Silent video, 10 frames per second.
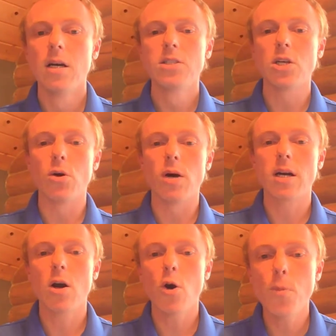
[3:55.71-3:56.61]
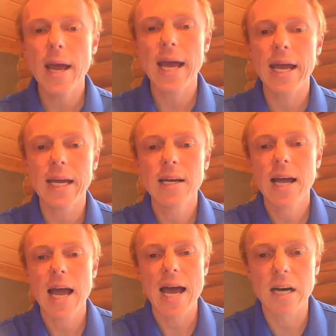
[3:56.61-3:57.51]
So a copay
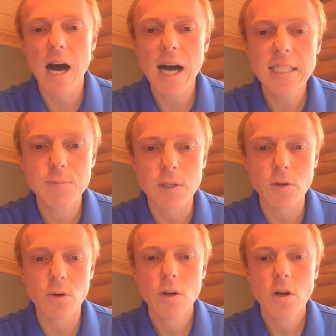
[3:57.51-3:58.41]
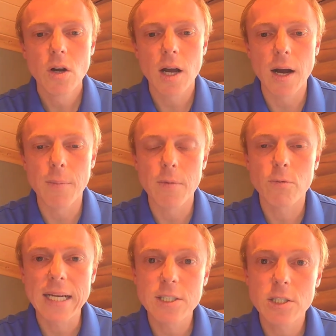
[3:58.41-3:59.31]
at a hospital
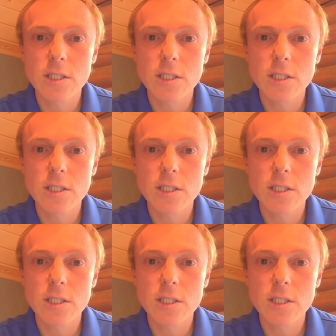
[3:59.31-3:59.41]
ranges